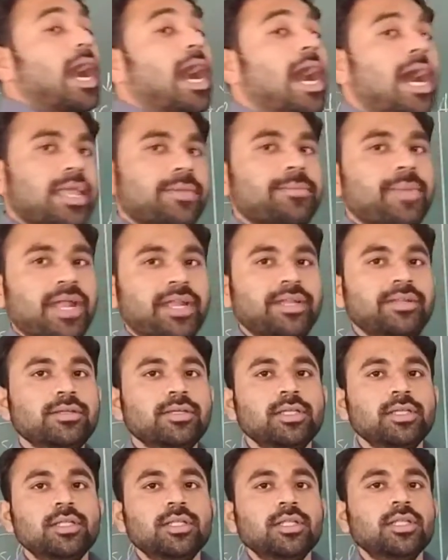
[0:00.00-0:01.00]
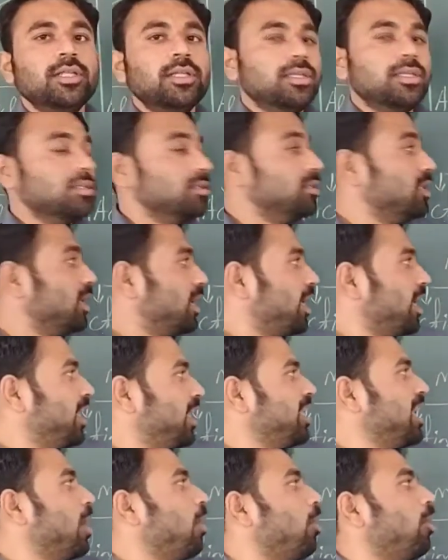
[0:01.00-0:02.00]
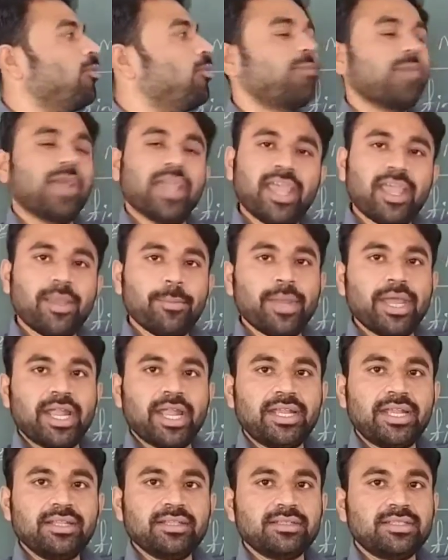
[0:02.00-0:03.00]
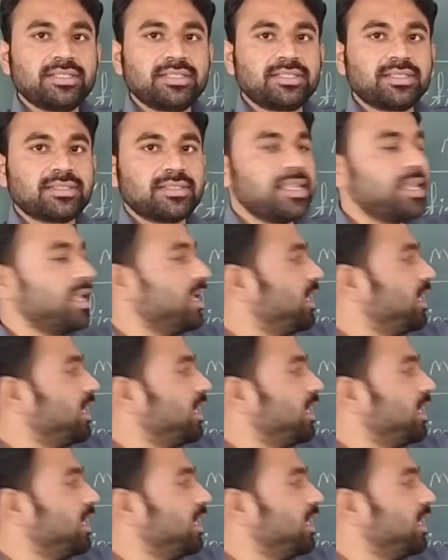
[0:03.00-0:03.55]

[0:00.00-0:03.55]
I band. The area of A band, this is the